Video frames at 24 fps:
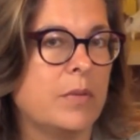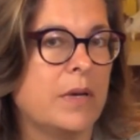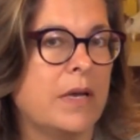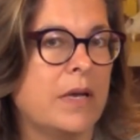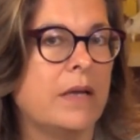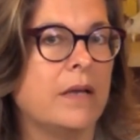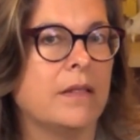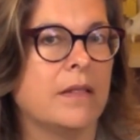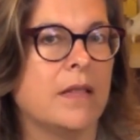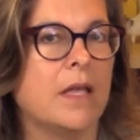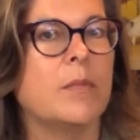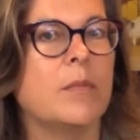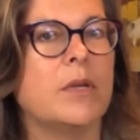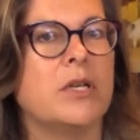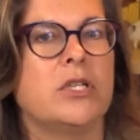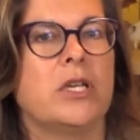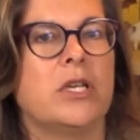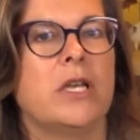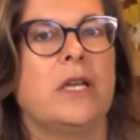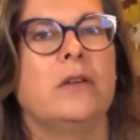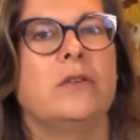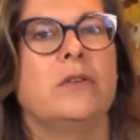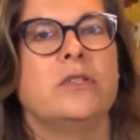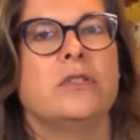by climate
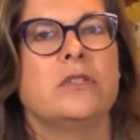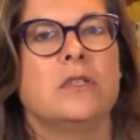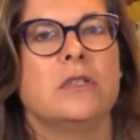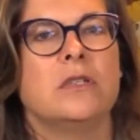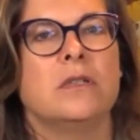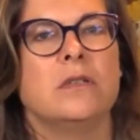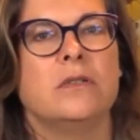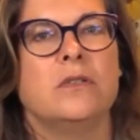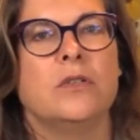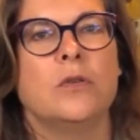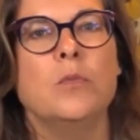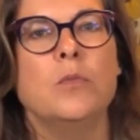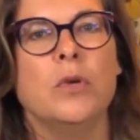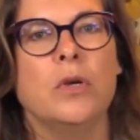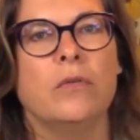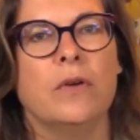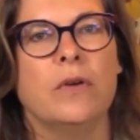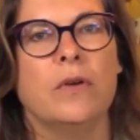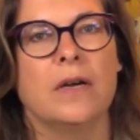change to move